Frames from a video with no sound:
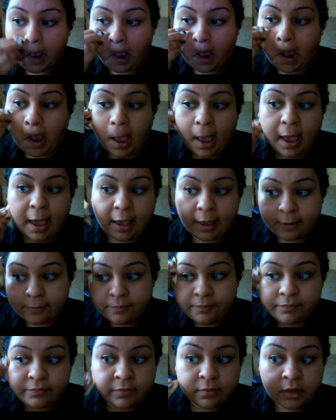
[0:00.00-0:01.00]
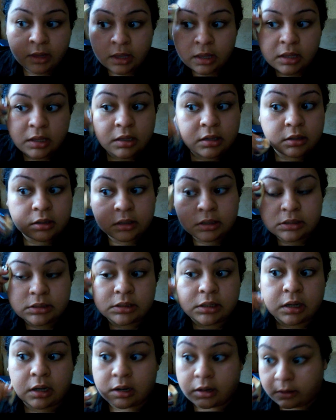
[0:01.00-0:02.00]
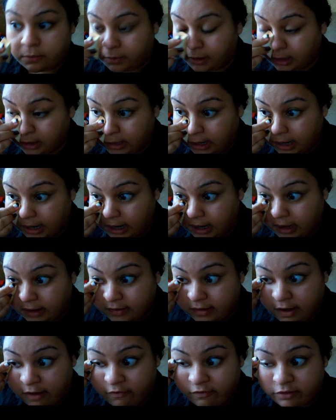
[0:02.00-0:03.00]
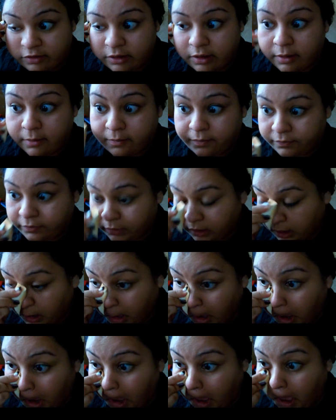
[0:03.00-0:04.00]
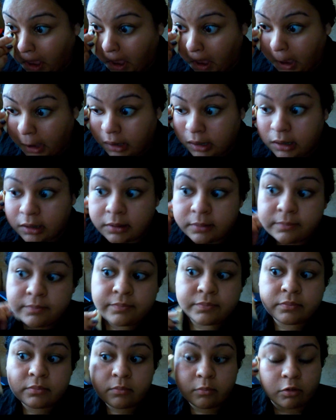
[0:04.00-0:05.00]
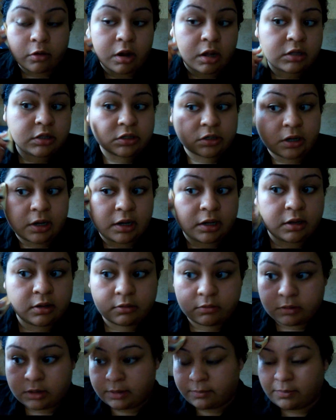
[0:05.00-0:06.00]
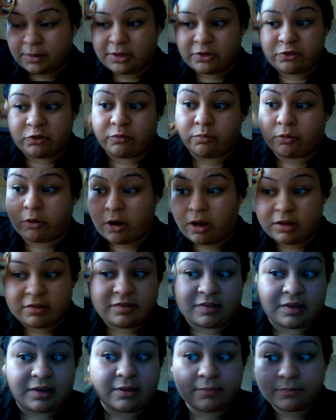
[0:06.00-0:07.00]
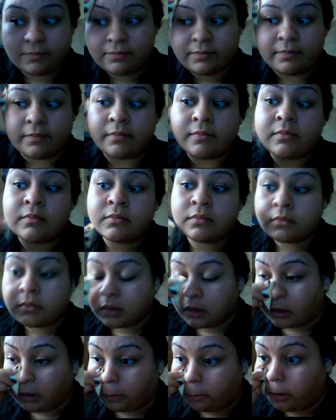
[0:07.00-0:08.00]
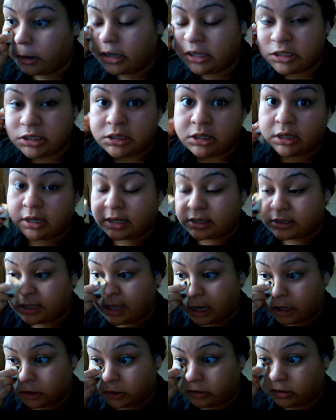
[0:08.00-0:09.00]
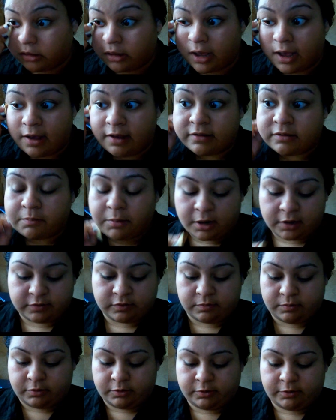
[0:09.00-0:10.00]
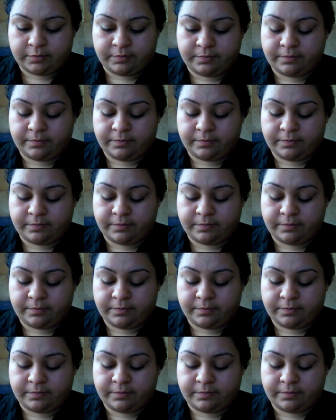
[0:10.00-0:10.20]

Okay? You know, being that it does have some bronzer in it, you don't want to be too bronzy. You want it to look as natural as possible.